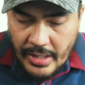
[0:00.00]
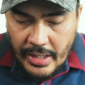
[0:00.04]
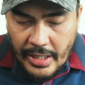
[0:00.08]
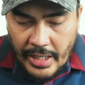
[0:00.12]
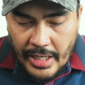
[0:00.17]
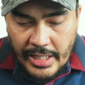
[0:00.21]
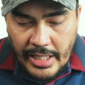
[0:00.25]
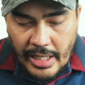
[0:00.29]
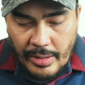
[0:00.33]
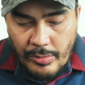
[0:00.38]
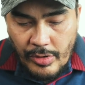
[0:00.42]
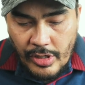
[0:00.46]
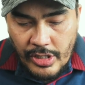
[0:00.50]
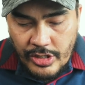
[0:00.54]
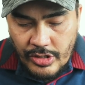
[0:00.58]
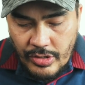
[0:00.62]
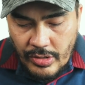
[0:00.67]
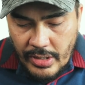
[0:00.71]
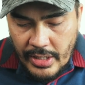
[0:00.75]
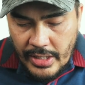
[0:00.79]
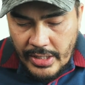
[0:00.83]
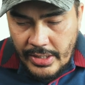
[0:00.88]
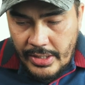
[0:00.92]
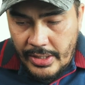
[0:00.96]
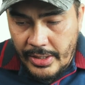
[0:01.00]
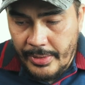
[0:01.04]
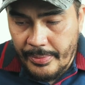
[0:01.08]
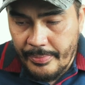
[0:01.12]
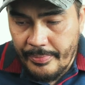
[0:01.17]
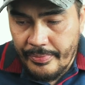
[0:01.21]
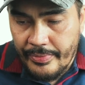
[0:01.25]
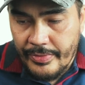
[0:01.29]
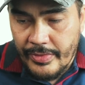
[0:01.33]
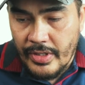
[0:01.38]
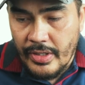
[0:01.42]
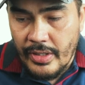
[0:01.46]
And I'm also gonna
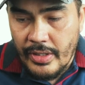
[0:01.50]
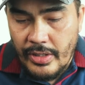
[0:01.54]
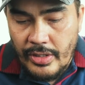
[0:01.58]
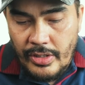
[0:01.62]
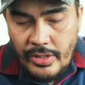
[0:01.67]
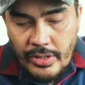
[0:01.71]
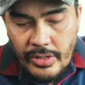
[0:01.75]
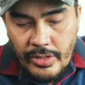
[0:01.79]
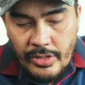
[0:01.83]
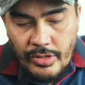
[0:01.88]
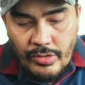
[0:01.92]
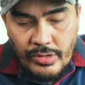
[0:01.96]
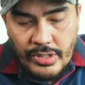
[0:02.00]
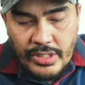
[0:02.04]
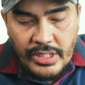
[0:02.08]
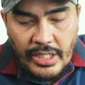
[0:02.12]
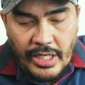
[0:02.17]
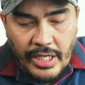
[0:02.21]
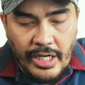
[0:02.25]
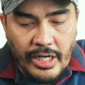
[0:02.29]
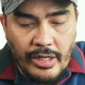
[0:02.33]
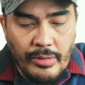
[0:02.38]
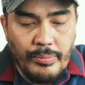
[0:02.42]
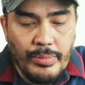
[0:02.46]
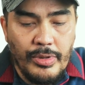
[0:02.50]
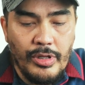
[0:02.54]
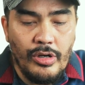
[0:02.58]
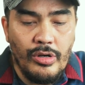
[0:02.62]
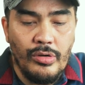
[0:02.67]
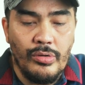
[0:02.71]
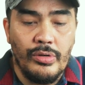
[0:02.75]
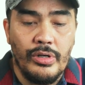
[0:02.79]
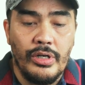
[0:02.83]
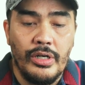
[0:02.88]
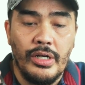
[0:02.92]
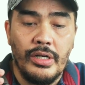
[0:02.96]
use the air
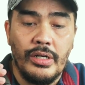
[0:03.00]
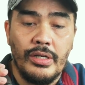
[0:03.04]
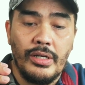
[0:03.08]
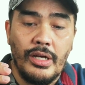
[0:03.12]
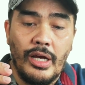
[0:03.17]
blower